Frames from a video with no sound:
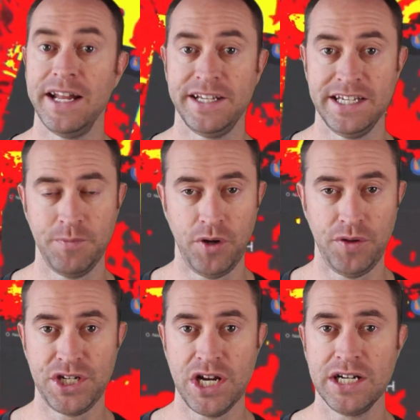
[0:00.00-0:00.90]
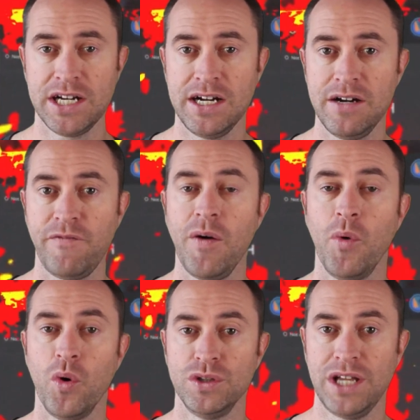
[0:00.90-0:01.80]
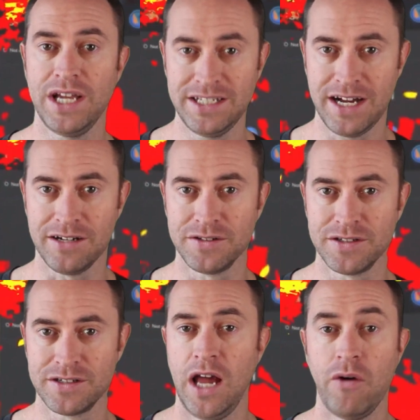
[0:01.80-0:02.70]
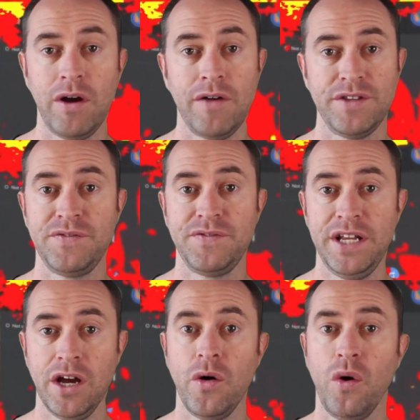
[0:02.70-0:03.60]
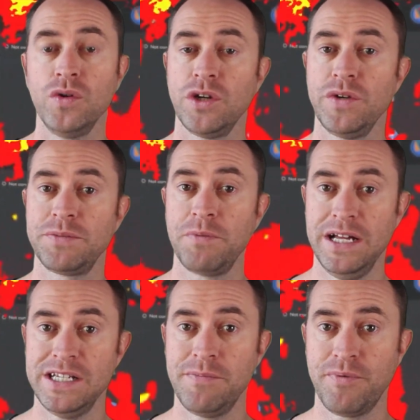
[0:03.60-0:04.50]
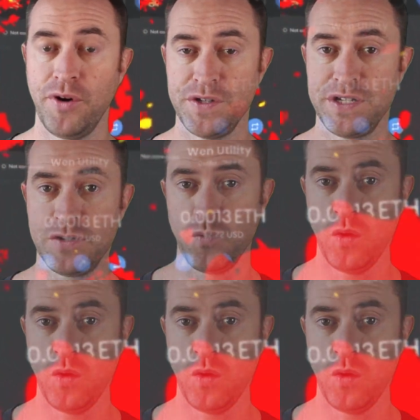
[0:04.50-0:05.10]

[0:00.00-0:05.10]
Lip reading: and Gizmo the Junker for more details. However, this video also explains the process